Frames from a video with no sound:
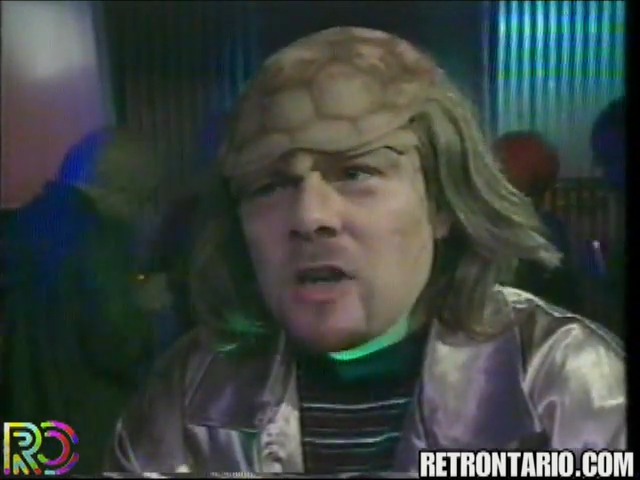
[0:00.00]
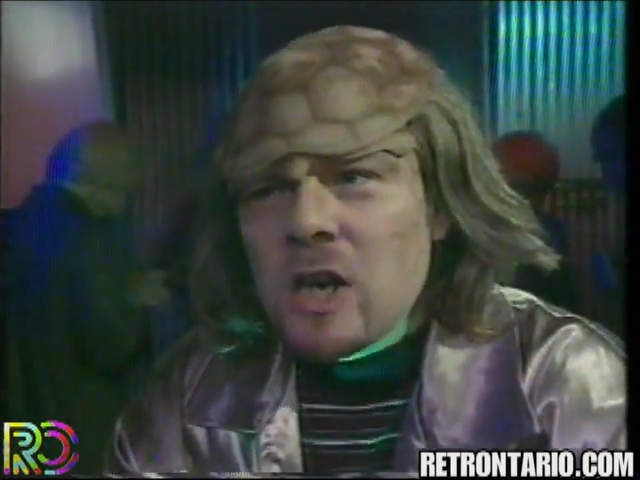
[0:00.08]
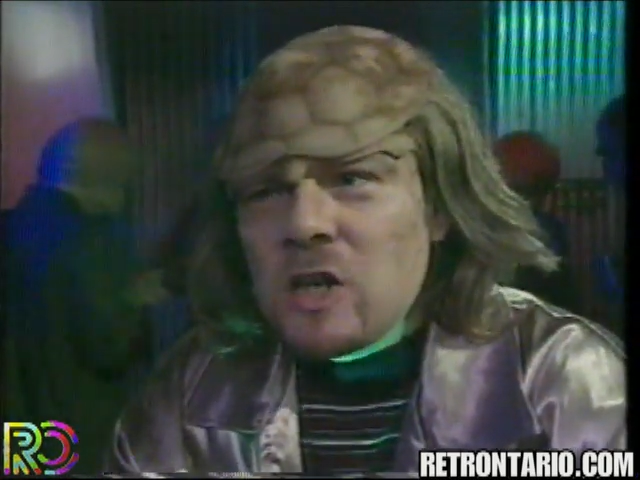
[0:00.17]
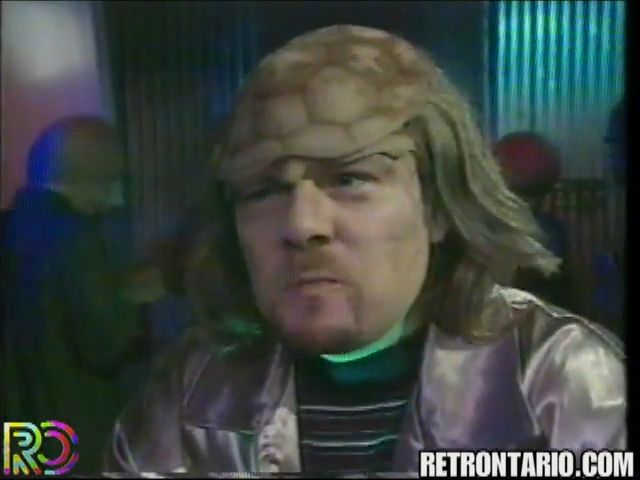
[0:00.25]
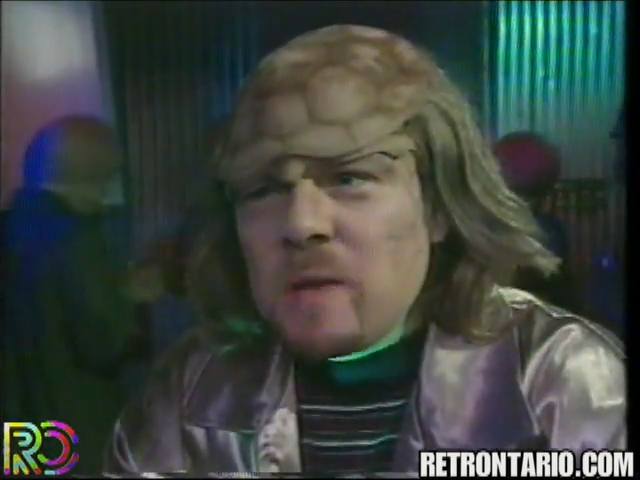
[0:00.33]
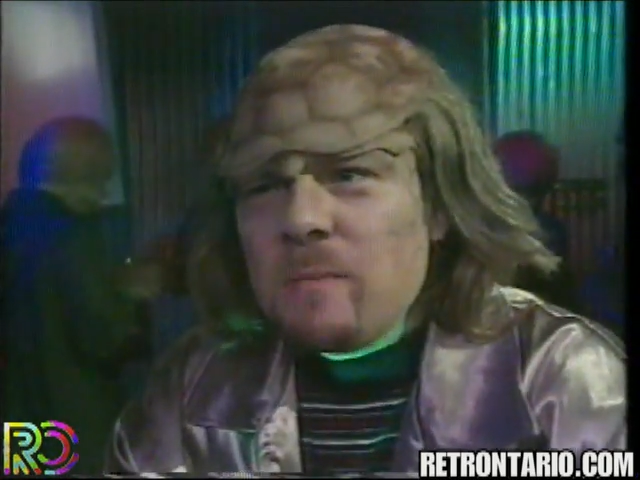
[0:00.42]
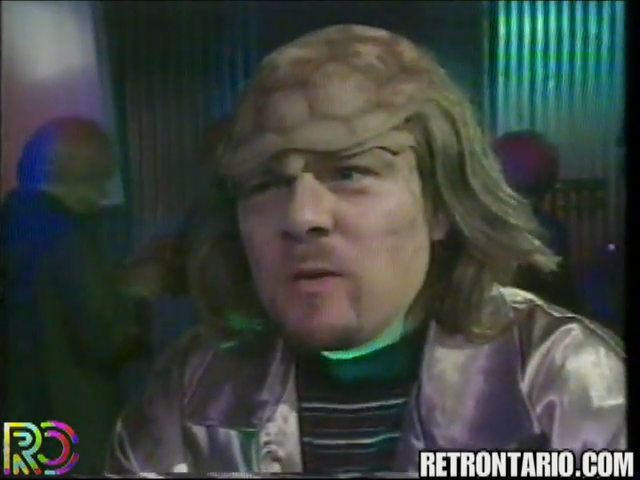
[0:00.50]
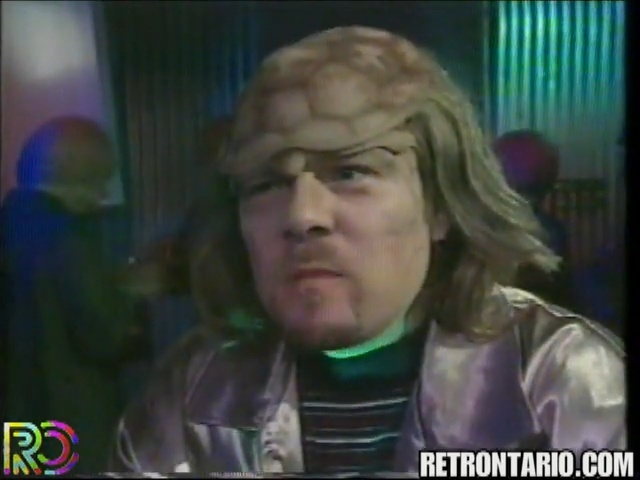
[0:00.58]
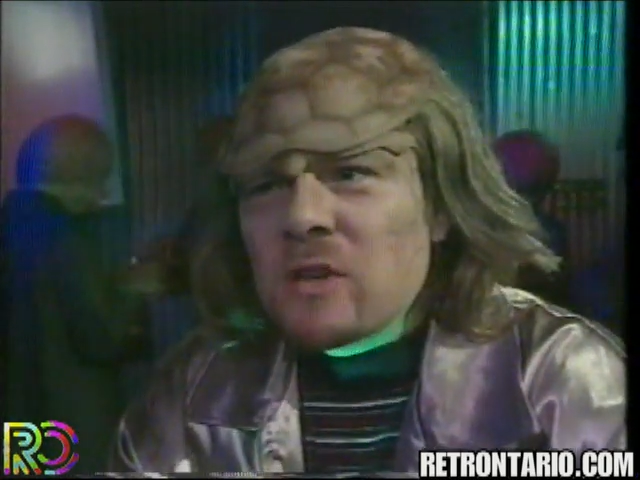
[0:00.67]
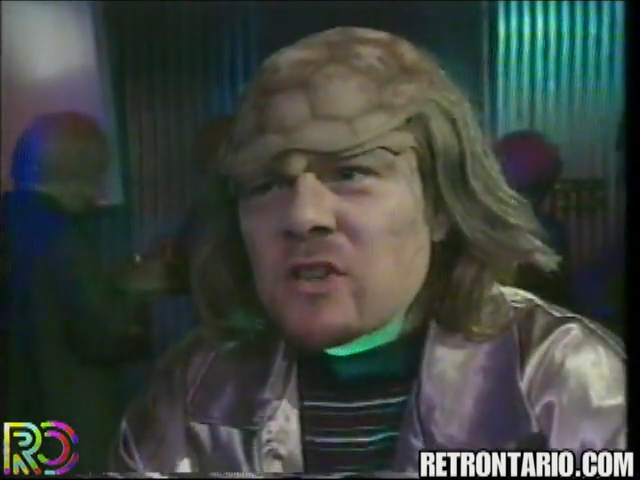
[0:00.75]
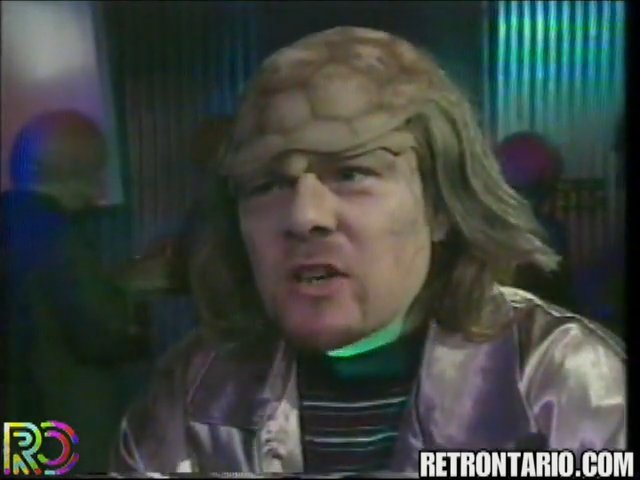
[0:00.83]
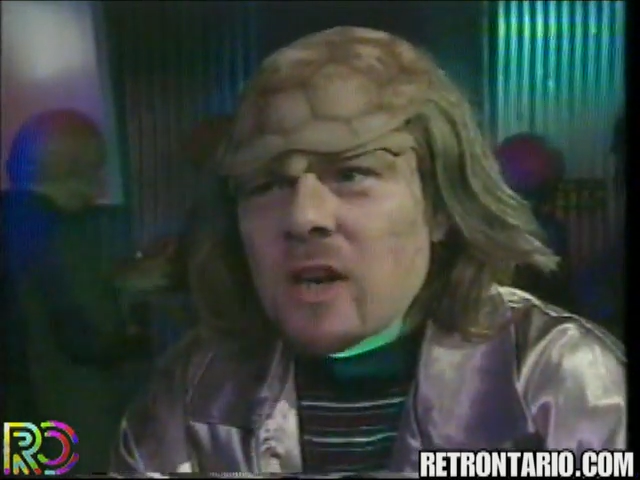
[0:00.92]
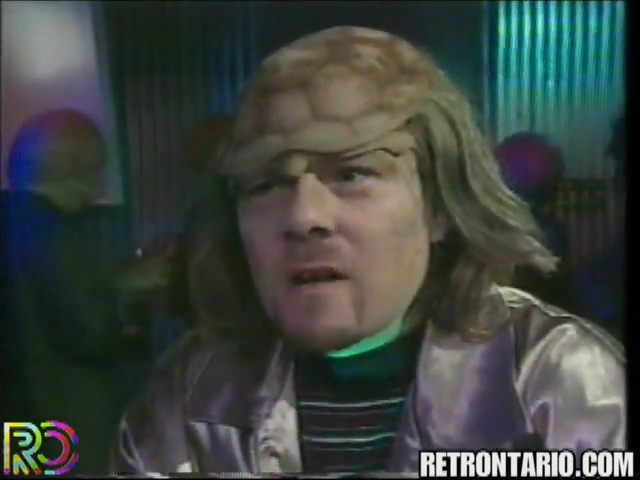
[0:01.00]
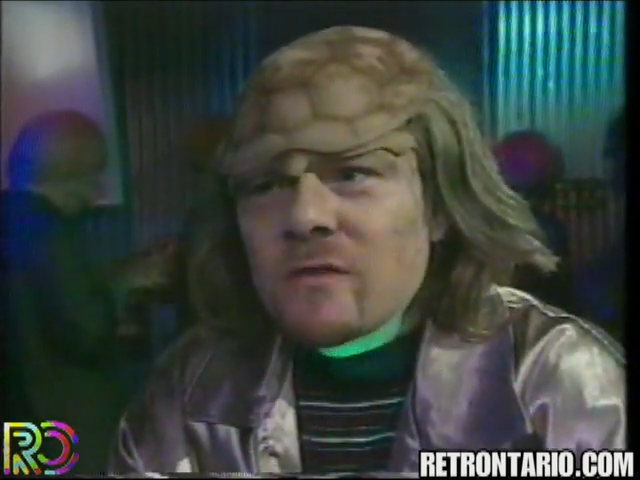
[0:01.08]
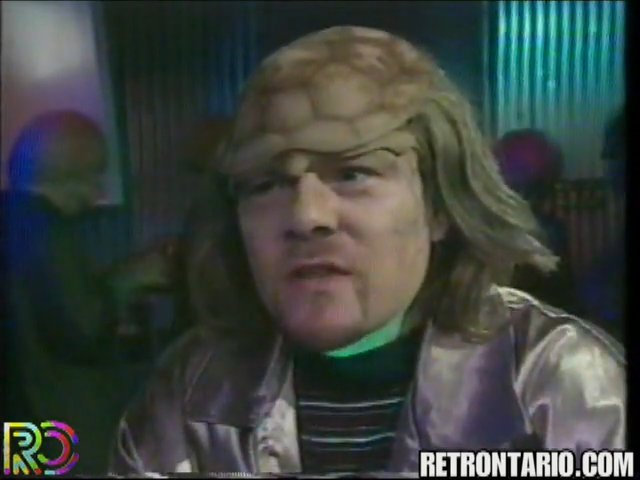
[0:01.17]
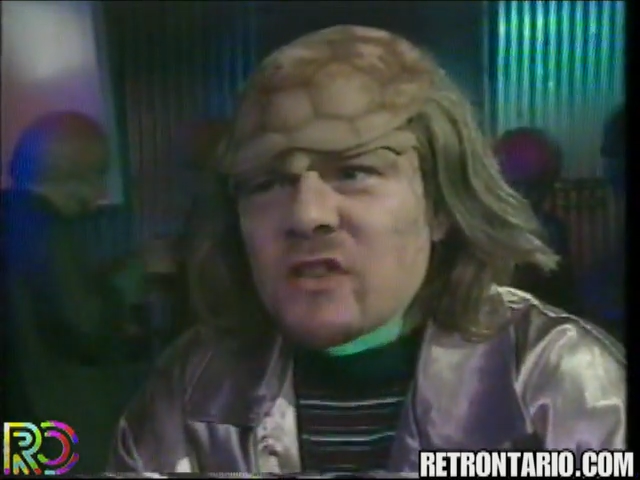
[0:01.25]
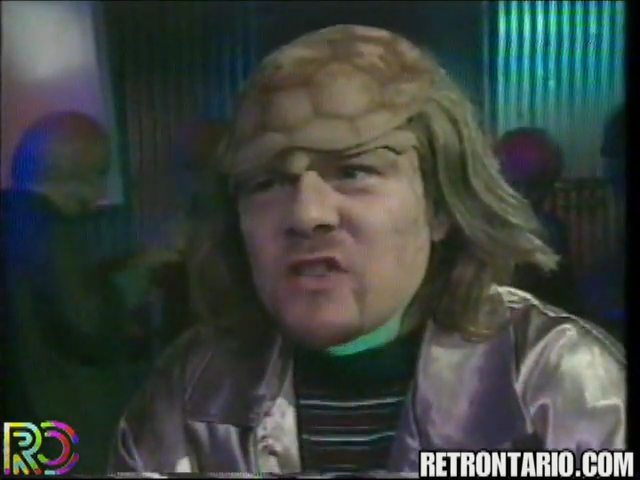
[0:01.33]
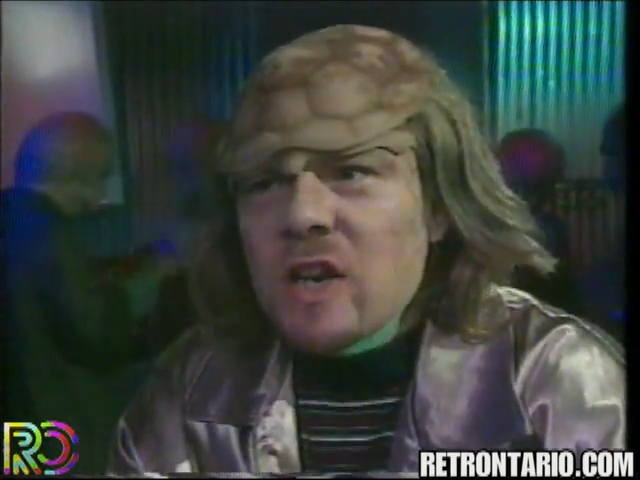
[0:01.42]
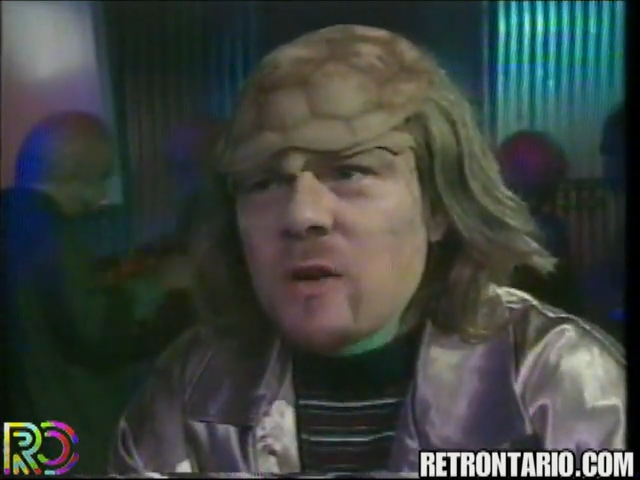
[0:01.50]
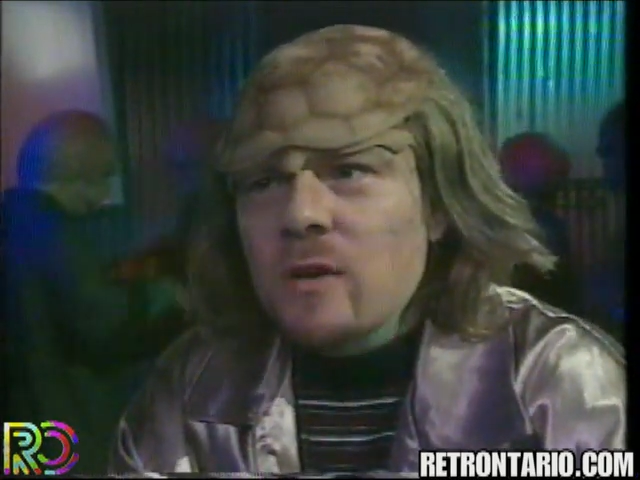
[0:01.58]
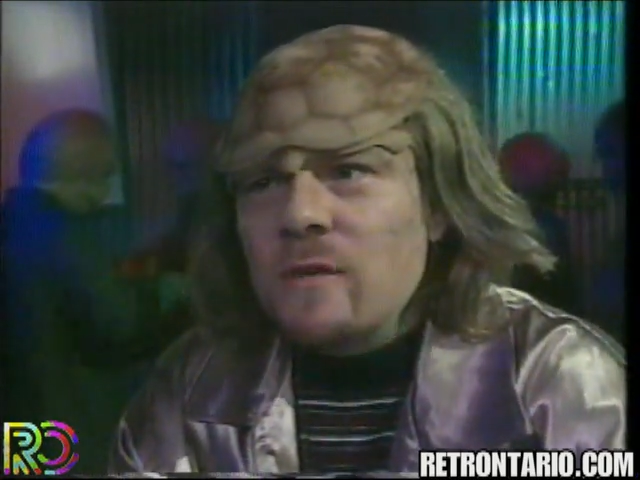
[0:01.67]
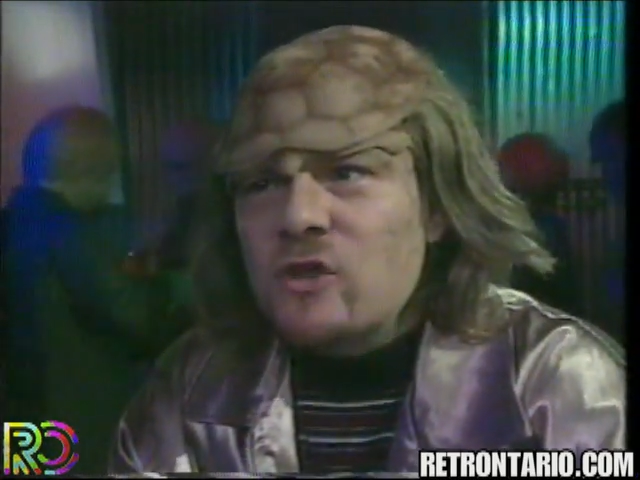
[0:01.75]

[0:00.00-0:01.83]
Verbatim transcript: Each people must uncover the secret